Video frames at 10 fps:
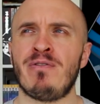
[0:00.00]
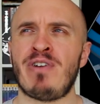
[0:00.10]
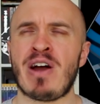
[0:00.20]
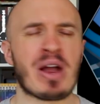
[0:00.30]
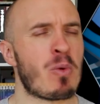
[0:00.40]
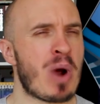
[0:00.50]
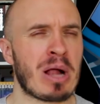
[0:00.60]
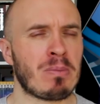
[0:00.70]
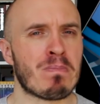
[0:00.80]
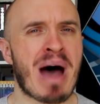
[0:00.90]
very
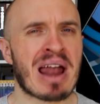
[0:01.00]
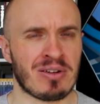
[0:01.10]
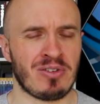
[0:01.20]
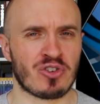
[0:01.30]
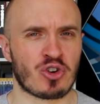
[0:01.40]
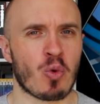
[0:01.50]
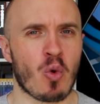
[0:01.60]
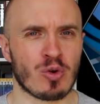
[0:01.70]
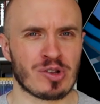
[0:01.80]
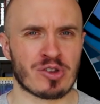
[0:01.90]
well mannered
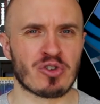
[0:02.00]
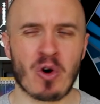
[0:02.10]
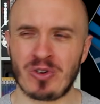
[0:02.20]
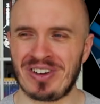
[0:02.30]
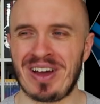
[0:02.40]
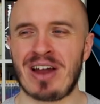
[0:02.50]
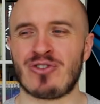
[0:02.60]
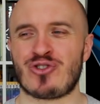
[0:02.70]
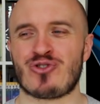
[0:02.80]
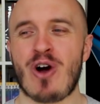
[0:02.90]
towards the Doctor
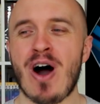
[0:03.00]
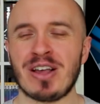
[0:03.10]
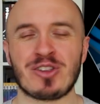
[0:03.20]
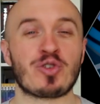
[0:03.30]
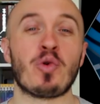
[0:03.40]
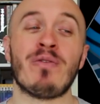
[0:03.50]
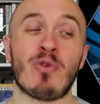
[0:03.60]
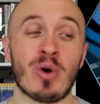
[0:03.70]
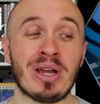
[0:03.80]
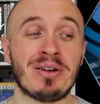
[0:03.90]
and tries to
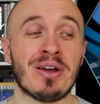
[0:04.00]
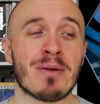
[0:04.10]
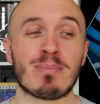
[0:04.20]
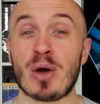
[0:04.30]
avoid